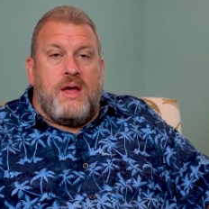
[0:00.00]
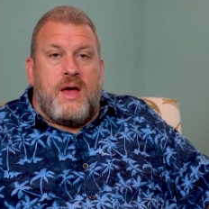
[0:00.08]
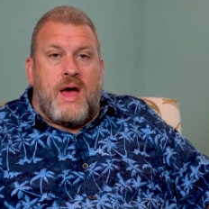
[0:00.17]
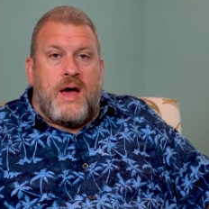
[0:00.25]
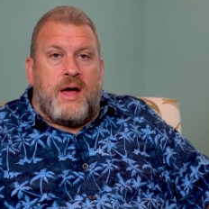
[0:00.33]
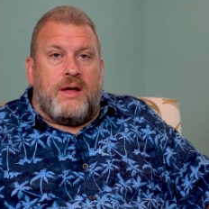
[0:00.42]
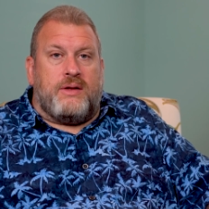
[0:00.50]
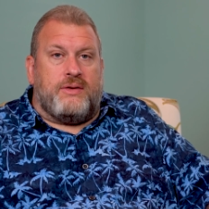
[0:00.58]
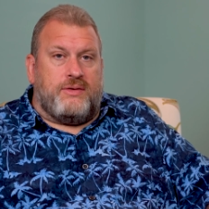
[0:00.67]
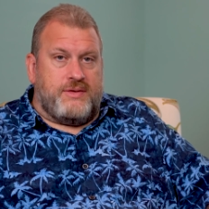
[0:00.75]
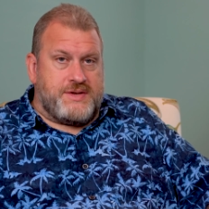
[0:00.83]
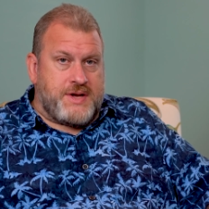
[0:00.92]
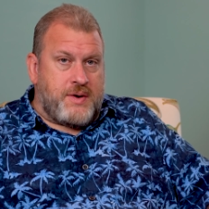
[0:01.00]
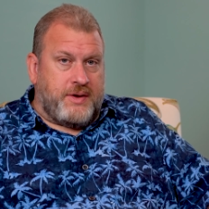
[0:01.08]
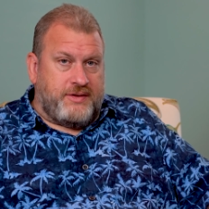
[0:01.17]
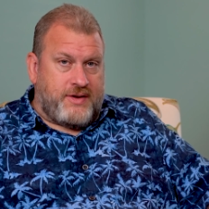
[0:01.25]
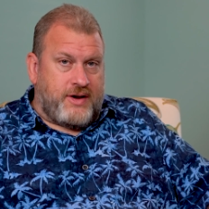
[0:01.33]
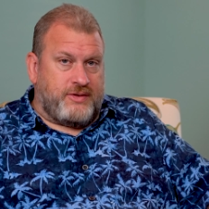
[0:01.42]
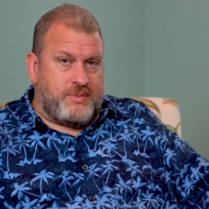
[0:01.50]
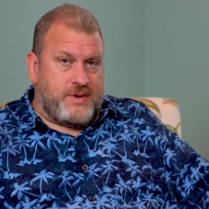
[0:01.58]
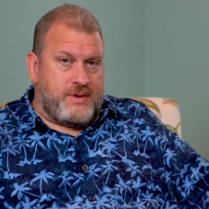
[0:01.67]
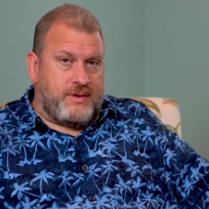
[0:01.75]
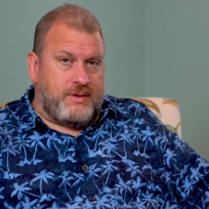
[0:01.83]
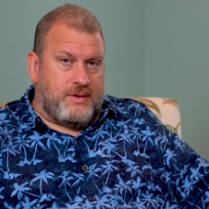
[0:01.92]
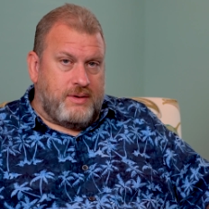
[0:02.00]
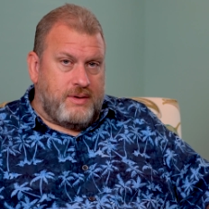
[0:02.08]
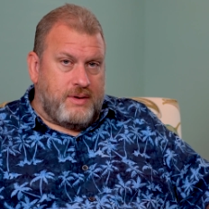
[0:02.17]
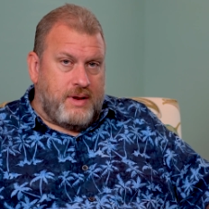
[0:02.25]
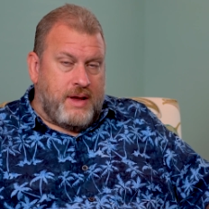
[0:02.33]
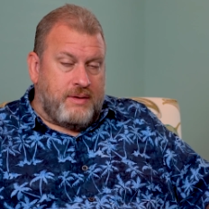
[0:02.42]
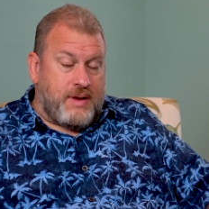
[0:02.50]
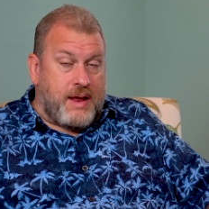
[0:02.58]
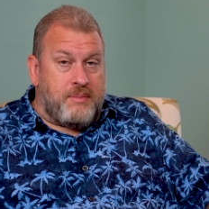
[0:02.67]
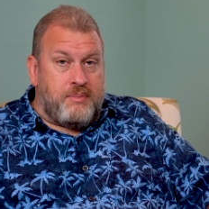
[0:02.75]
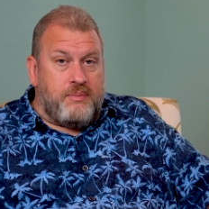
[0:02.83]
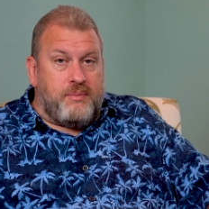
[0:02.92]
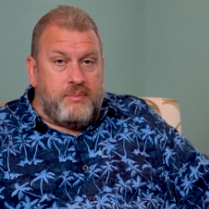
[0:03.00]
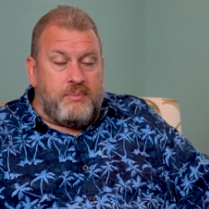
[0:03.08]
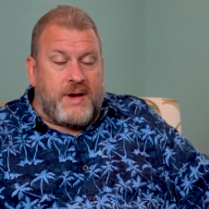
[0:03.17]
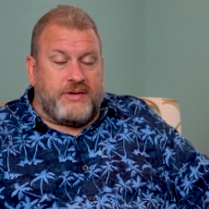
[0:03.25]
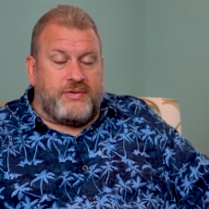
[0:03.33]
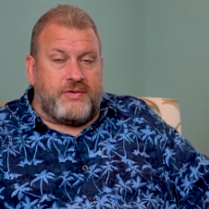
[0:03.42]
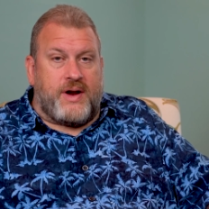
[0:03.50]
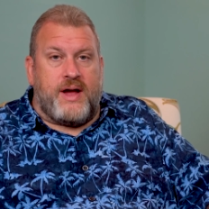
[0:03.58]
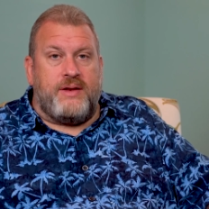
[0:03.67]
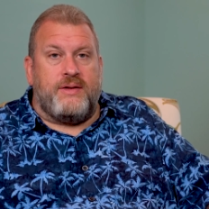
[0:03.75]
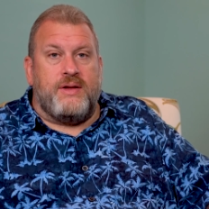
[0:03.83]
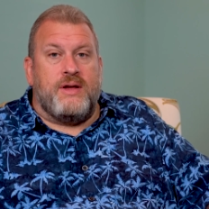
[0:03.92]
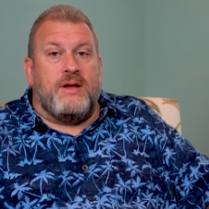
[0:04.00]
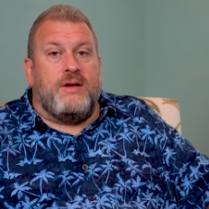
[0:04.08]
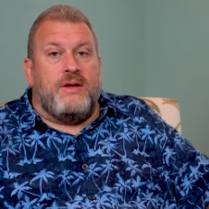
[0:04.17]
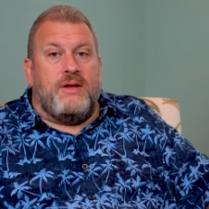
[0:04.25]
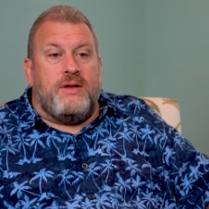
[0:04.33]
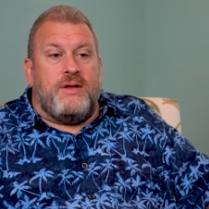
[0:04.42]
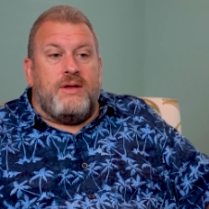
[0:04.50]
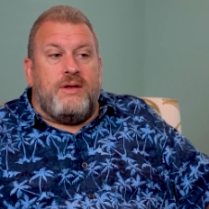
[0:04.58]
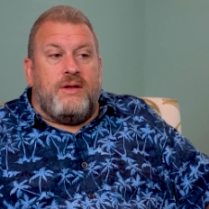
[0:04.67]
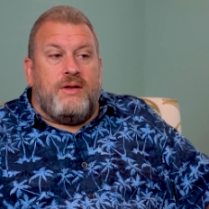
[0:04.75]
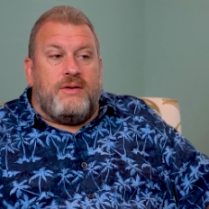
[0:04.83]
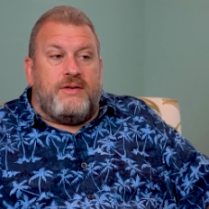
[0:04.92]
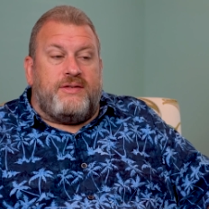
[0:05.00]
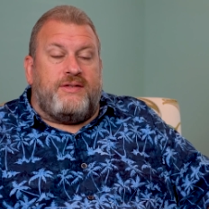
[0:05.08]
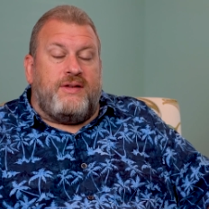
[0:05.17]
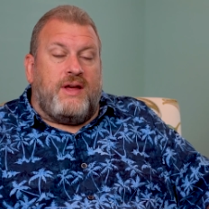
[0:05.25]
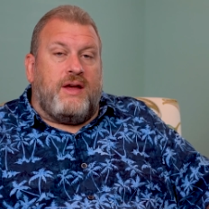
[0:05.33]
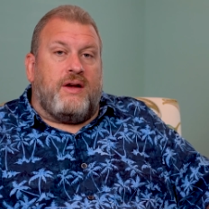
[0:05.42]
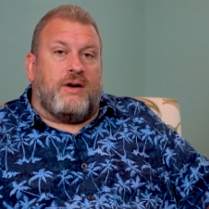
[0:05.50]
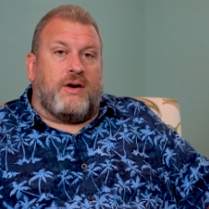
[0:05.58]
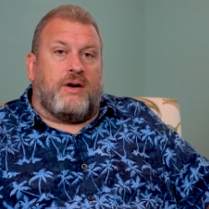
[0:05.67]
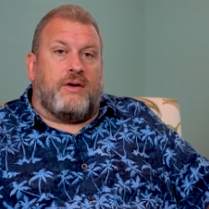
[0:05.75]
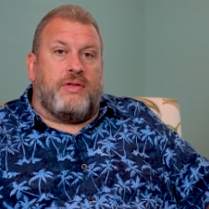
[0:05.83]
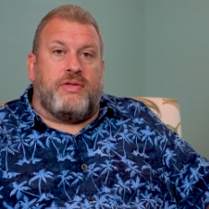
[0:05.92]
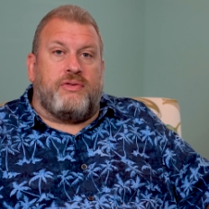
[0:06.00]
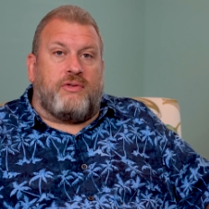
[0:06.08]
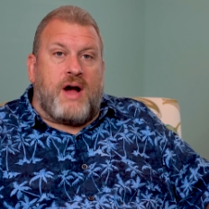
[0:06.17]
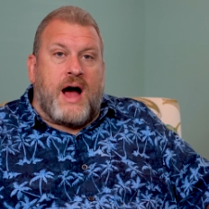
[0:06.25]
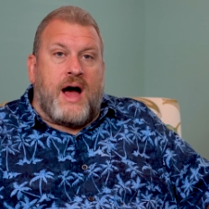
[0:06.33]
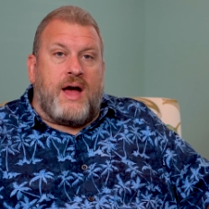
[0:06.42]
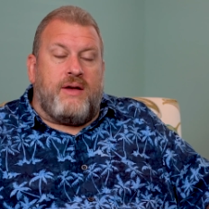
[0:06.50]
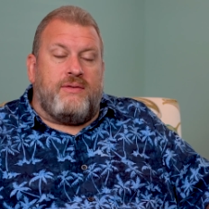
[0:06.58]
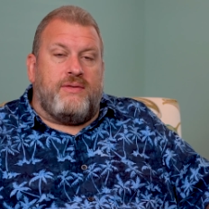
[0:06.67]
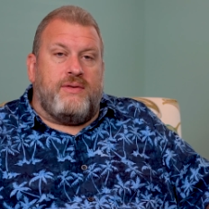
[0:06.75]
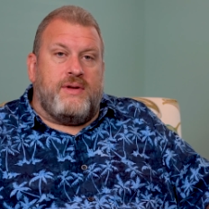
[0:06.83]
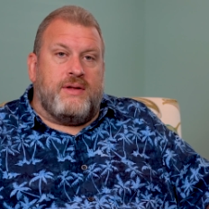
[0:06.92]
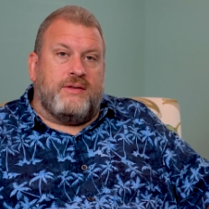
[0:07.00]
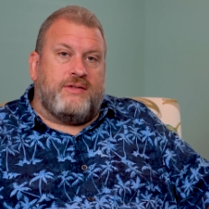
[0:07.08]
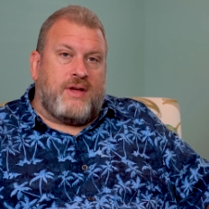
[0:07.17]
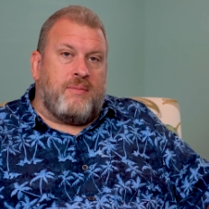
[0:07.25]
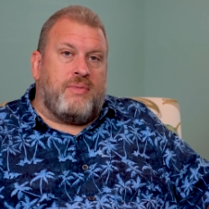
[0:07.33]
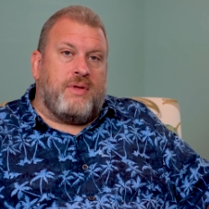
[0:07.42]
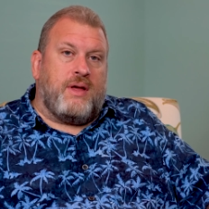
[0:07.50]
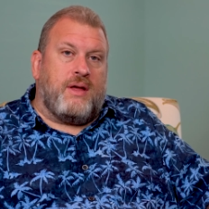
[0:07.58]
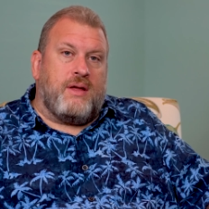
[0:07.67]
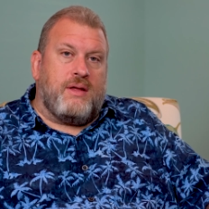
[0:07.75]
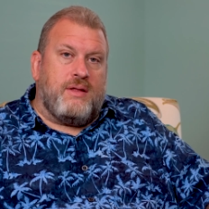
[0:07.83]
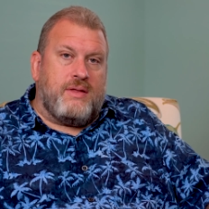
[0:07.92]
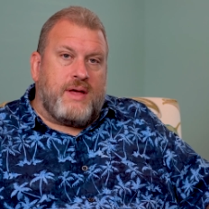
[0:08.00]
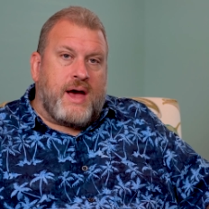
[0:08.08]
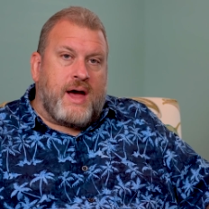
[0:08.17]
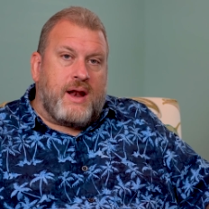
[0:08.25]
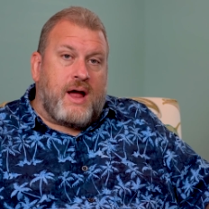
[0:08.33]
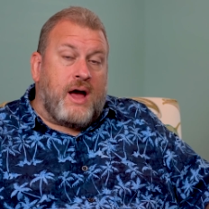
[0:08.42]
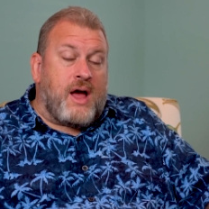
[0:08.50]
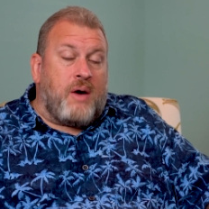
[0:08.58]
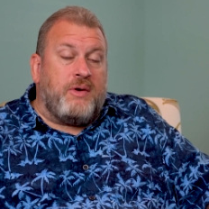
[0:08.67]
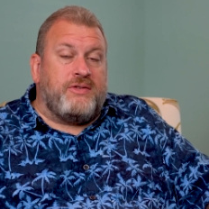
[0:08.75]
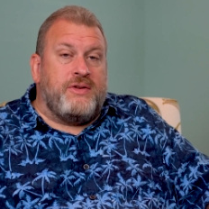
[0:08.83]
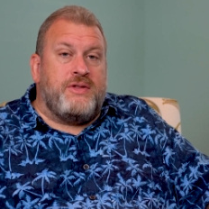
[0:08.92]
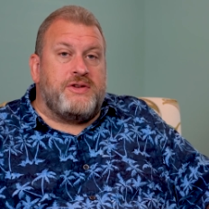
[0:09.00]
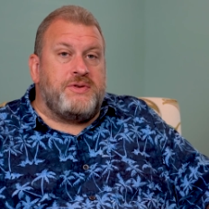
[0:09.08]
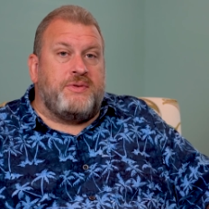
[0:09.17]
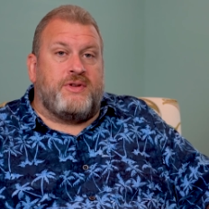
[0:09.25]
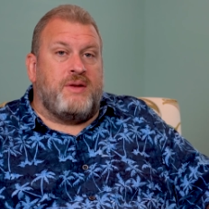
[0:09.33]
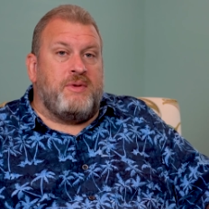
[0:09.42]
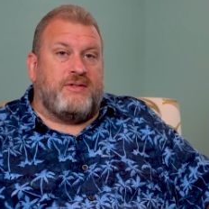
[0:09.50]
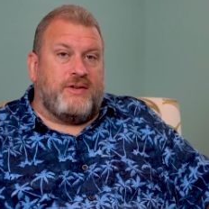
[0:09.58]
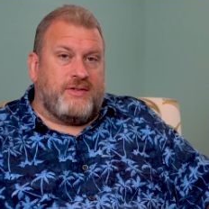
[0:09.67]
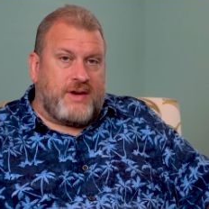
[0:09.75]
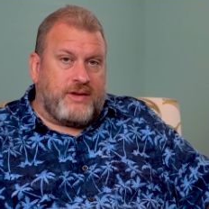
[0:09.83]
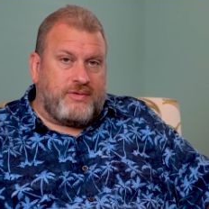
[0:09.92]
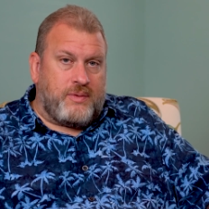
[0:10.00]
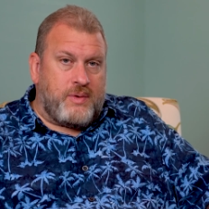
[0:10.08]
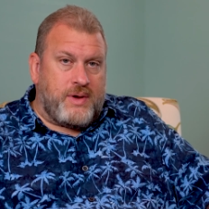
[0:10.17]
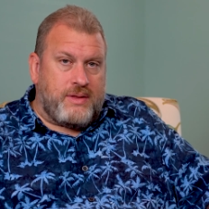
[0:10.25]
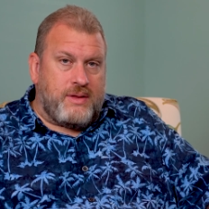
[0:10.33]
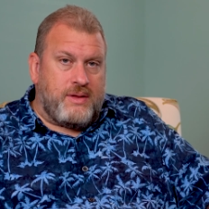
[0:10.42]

As Toni's husband and, and, and best friend, to see her thrive in something that I always knew that she was gonna be successful with.